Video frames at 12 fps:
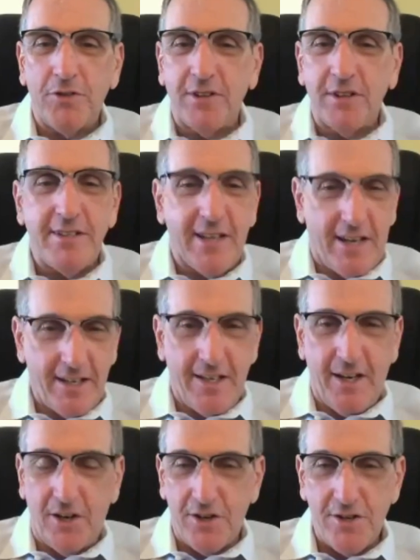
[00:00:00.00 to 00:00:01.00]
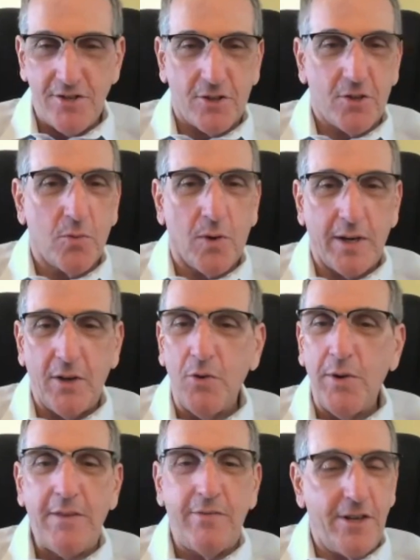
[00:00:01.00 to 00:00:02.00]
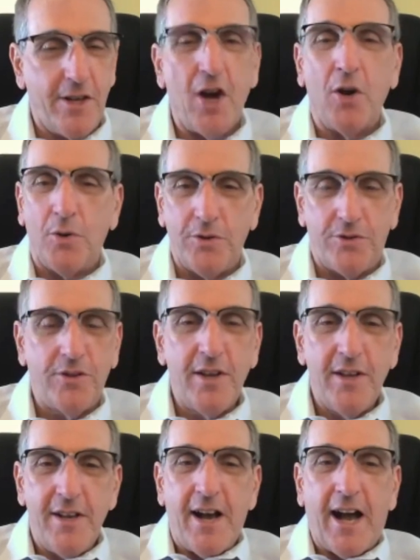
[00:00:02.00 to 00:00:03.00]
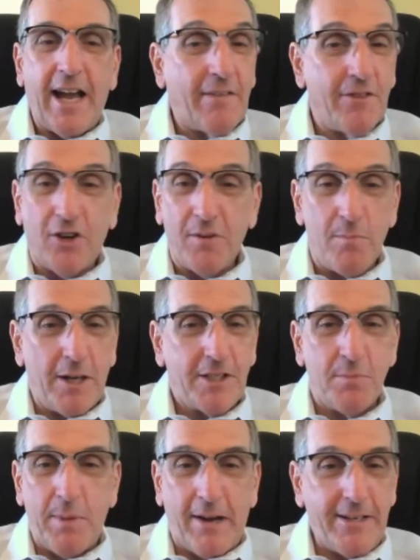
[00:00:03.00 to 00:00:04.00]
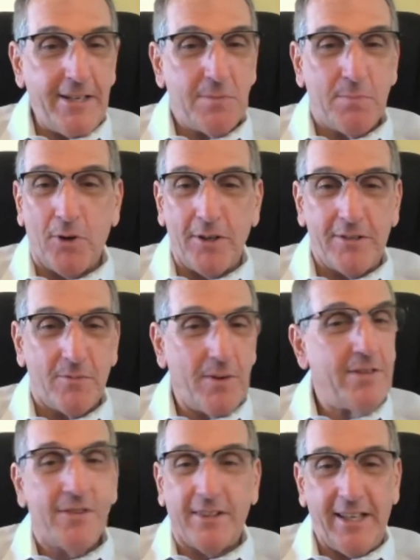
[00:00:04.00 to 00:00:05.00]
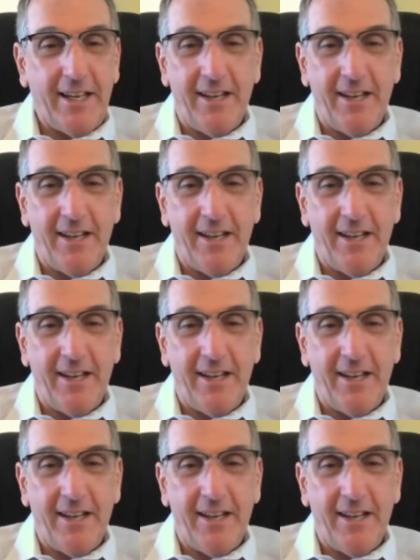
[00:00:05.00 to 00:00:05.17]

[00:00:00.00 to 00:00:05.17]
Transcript: in 10 years or 20? Who even knows? I haven't heard much about esports recently.